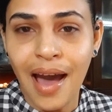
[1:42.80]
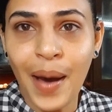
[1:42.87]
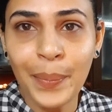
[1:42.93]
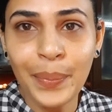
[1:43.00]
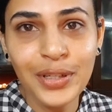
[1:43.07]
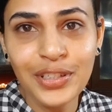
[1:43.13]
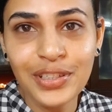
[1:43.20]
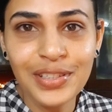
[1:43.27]

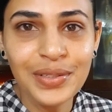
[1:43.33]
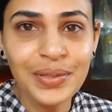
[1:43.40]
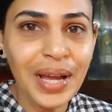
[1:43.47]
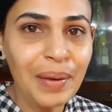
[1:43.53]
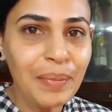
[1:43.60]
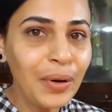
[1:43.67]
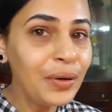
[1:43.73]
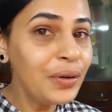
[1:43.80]
pictures to
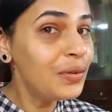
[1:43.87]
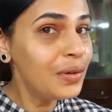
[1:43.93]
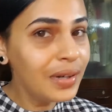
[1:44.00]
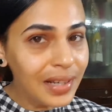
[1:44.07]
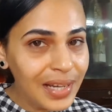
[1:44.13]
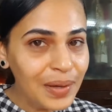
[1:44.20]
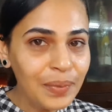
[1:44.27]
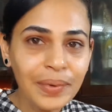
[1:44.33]
come out
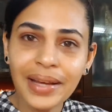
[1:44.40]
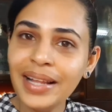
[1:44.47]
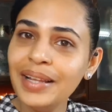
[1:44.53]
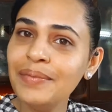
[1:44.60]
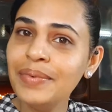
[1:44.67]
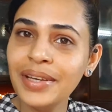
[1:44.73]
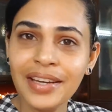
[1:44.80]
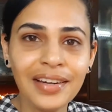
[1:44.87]
really well,
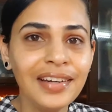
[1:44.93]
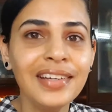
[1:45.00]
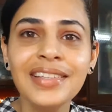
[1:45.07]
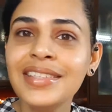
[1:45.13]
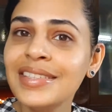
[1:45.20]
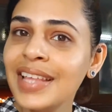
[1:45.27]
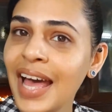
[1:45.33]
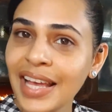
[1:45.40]
because
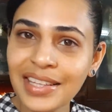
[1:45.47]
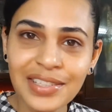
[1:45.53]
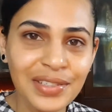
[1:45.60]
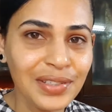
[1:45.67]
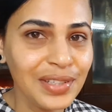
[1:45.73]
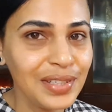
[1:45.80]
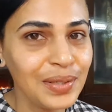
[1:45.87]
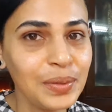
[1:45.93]
thanks to
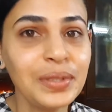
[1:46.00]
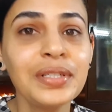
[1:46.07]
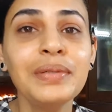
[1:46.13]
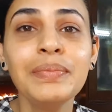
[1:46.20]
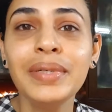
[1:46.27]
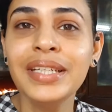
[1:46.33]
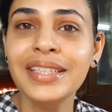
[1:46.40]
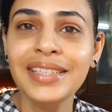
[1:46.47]
the social
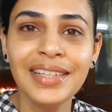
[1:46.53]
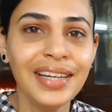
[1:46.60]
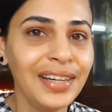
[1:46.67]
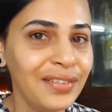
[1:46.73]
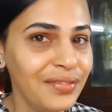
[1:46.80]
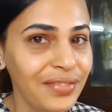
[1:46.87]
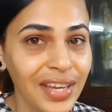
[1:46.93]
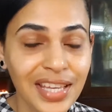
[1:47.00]
media,
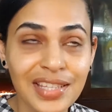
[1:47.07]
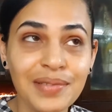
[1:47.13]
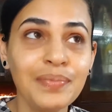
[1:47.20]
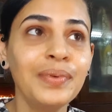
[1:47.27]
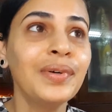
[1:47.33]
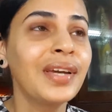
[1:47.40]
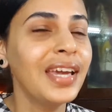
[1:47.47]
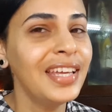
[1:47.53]

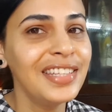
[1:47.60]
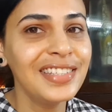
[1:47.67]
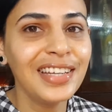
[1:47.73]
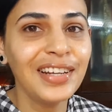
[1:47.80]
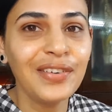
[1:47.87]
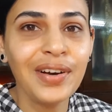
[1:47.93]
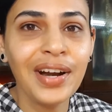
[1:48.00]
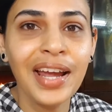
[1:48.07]
Facebook,
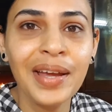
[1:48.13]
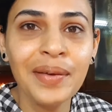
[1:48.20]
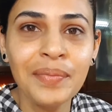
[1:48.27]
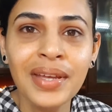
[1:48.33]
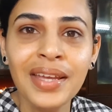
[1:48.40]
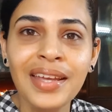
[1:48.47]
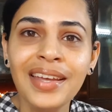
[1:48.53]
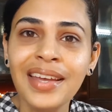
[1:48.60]
Instagram
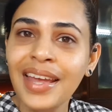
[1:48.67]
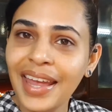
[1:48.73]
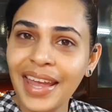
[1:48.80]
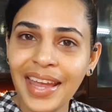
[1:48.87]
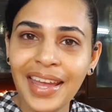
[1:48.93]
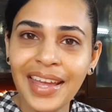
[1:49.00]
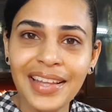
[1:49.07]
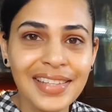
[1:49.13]

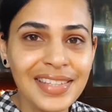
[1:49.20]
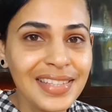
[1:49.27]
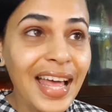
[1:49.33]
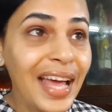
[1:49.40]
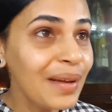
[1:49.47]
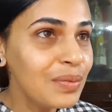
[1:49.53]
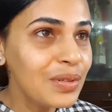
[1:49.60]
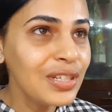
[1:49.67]
and
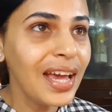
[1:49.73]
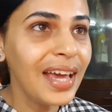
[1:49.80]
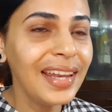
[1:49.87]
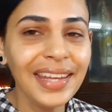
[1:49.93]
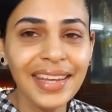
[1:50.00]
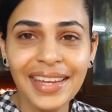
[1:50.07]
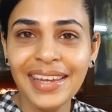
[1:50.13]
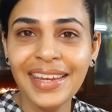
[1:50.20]

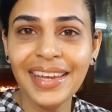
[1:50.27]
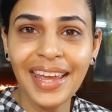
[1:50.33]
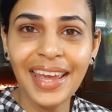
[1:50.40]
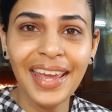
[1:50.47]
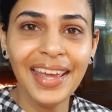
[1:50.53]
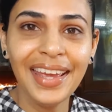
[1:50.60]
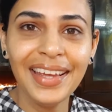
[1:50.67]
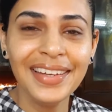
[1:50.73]
Snapchatting
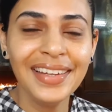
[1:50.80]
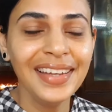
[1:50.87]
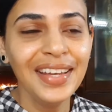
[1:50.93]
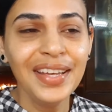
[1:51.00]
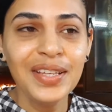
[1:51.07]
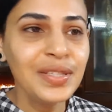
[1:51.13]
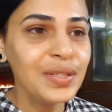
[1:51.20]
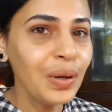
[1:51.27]
and
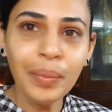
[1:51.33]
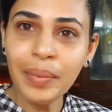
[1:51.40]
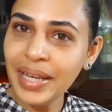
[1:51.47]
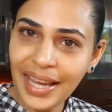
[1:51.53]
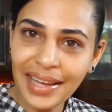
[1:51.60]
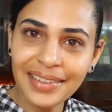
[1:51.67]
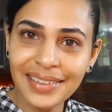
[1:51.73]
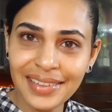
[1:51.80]
so many
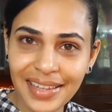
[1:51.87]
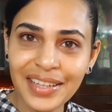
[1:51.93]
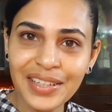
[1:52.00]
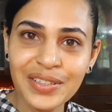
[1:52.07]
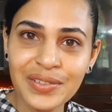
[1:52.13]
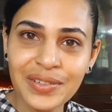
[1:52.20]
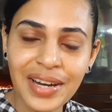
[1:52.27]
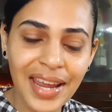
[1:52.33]
other
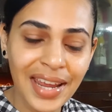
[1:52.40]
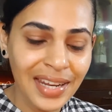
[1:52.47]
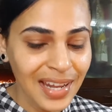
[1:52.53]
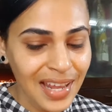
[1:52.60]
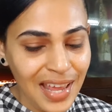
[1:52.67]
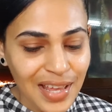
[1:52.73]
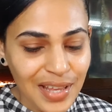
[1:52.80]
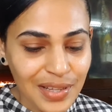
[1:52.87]
things, right?
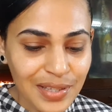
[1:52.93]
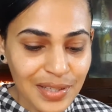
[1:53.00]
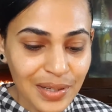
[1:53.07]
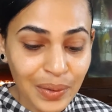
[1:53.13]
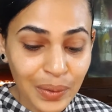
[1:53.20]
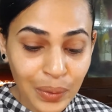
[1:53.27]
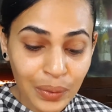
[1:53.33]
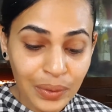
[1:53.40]

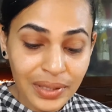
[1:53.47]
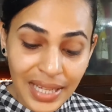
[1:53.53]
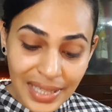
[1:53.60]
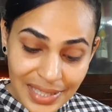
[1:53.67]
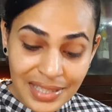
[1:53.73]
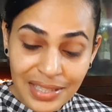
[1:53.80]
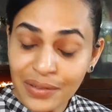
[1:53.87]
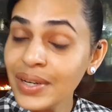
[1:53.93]
So
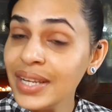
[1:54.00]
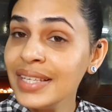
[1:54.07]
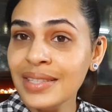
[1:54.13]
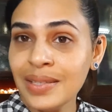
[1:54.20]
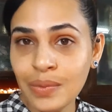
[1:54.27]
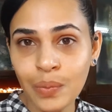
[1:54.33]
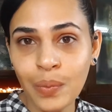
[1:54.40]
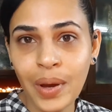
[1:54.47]
that's the
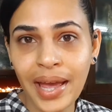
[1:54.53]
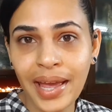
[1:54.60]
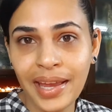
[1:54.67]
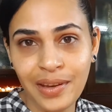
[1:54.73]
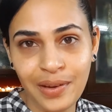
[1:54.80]
reason why,